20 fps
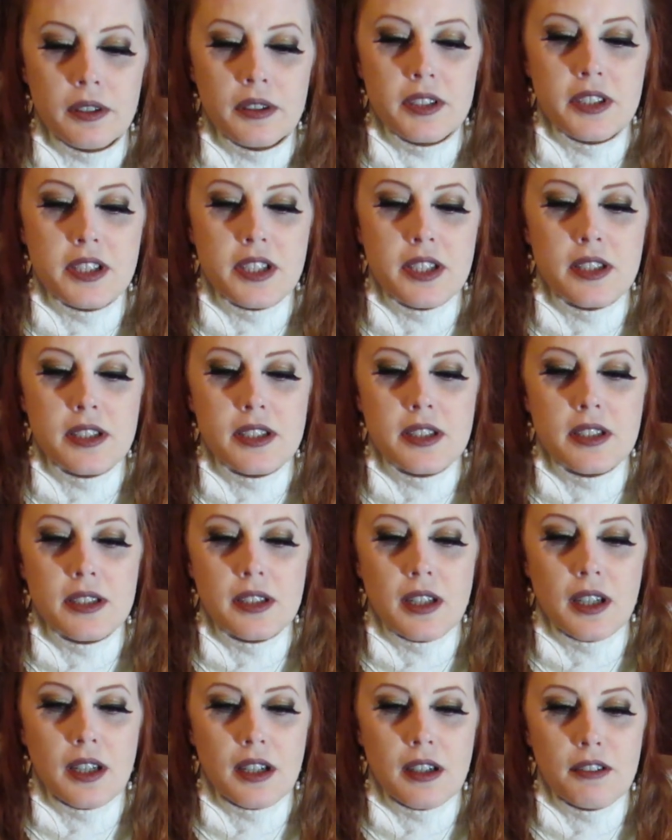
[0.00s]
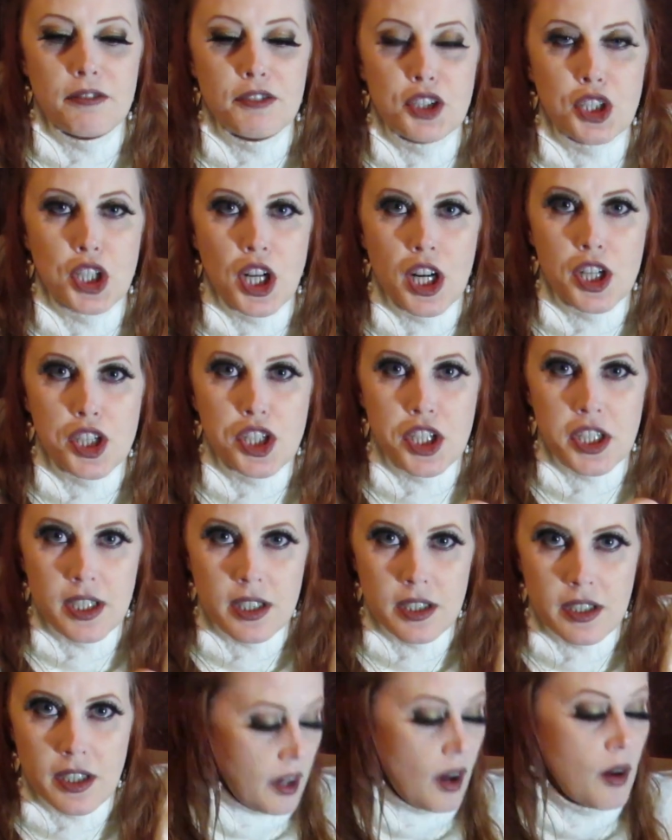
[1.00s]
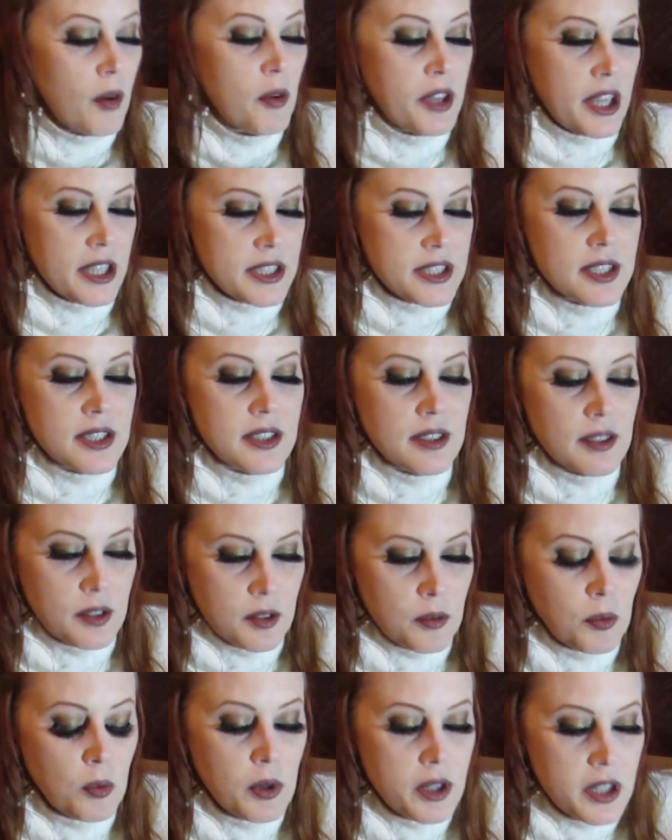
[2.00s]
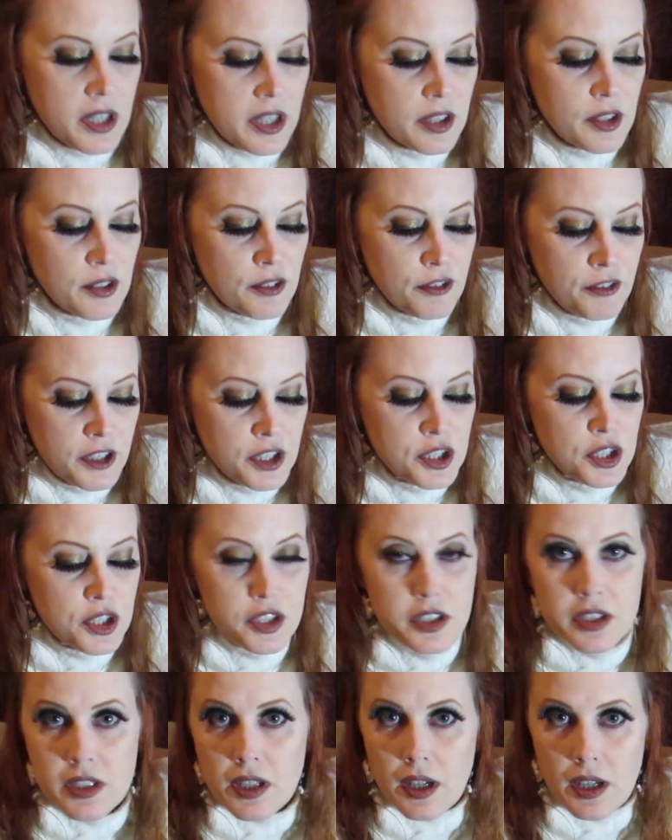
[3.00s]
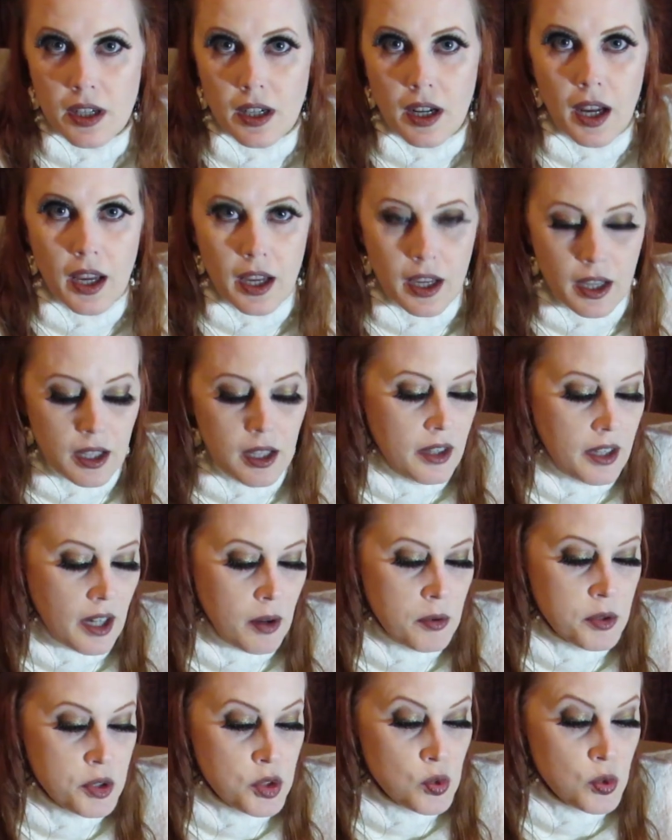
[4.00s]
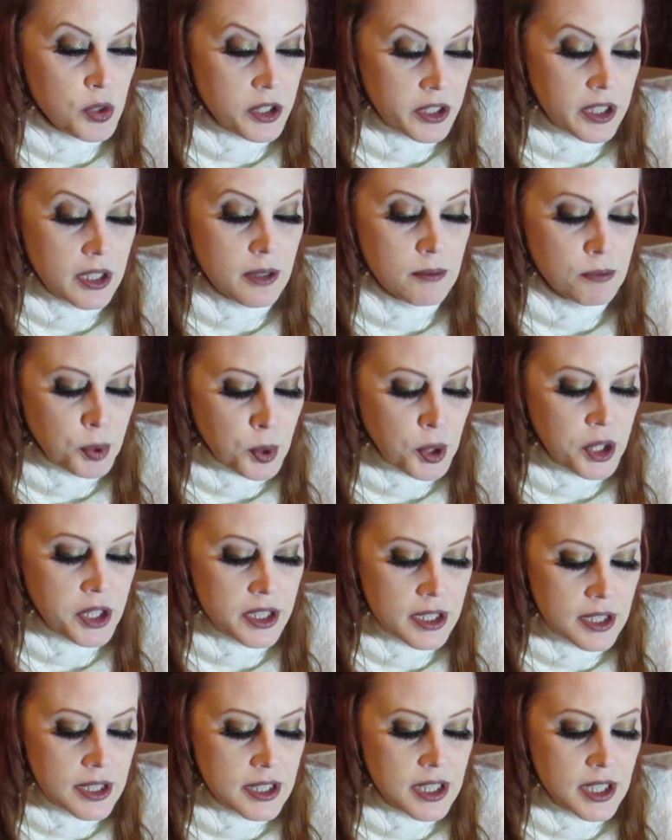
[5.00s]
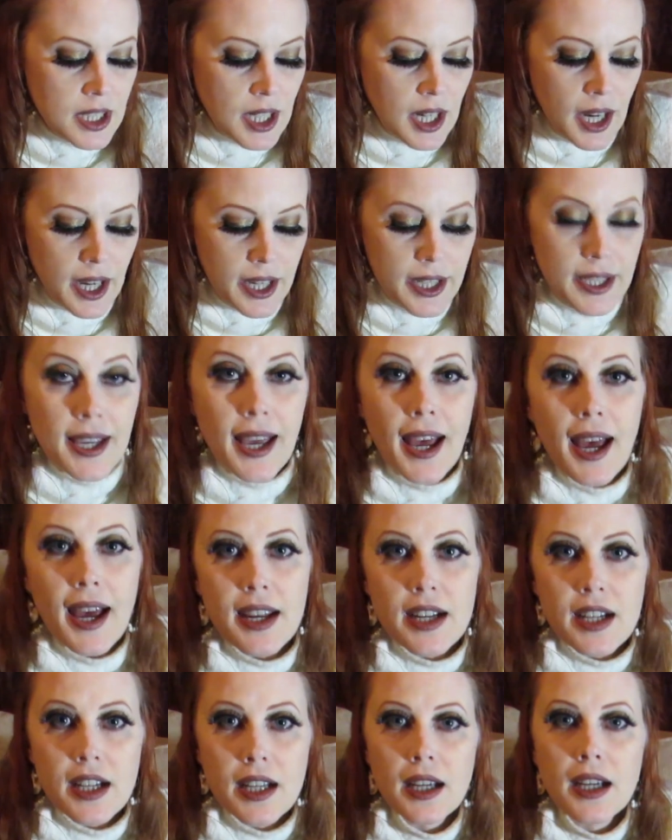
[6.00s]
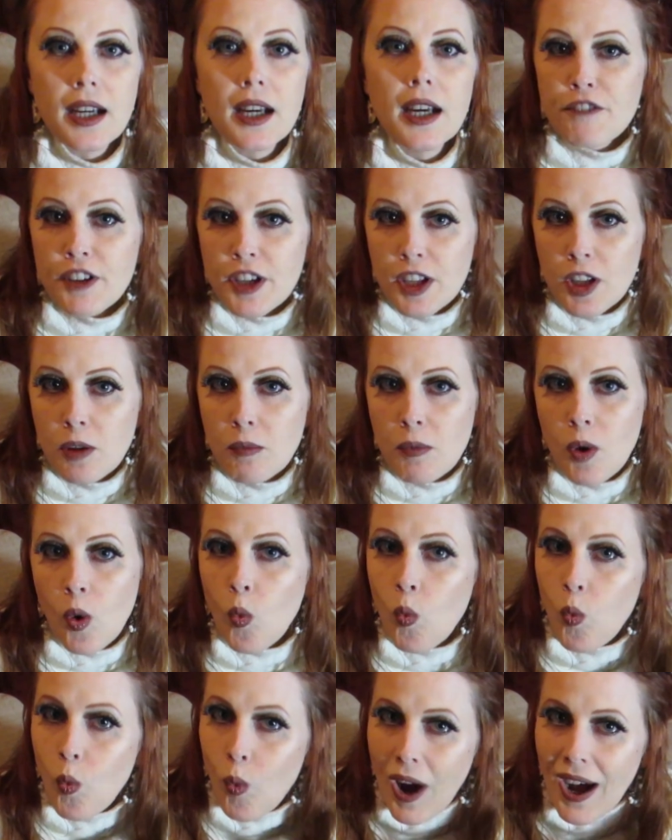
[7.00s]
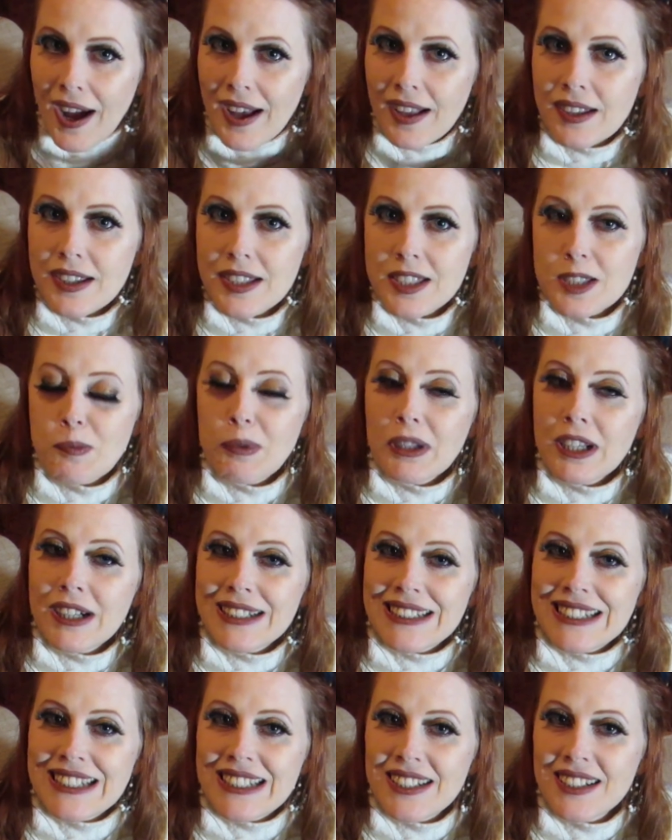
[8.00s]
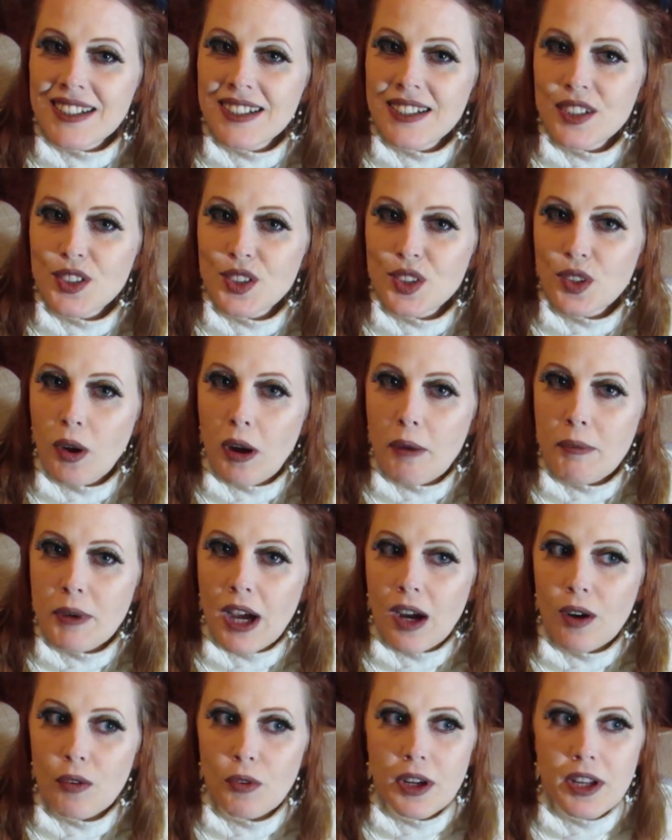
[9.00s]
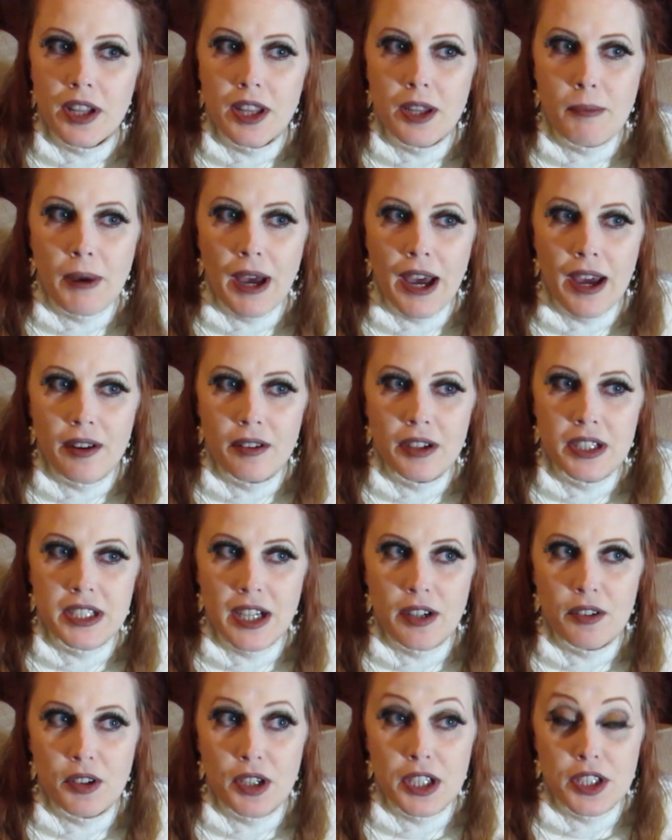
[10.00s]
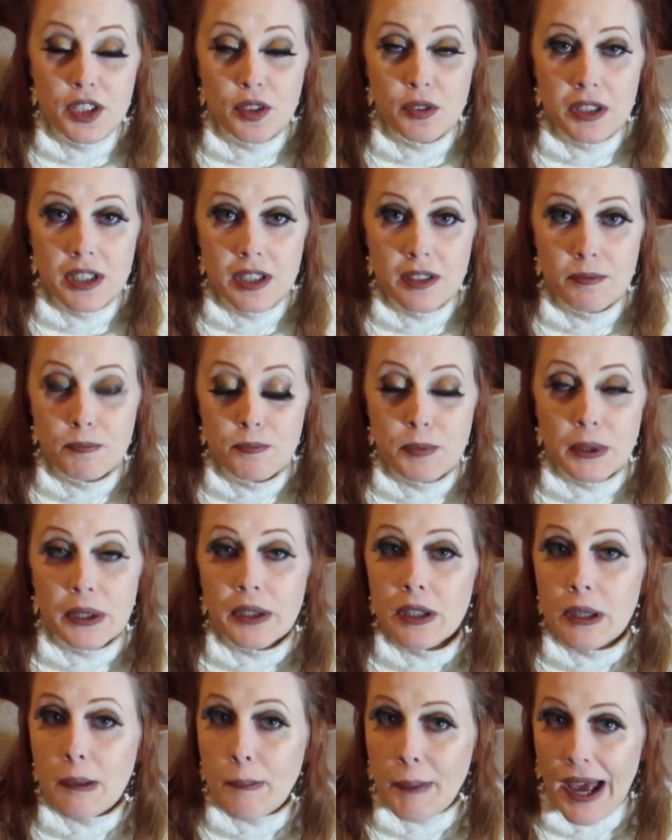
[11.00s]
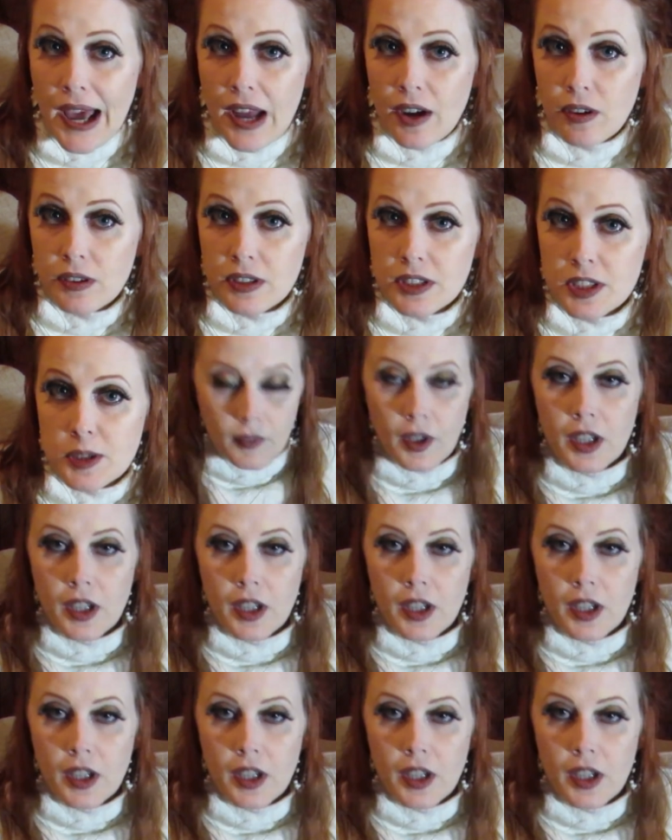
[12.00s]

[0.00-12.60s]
This is for charging. Oh, that's one of the other features that I thought was really important. I can film while it's plugged in, so I'm not running the battery down and I don't need a billion batteries.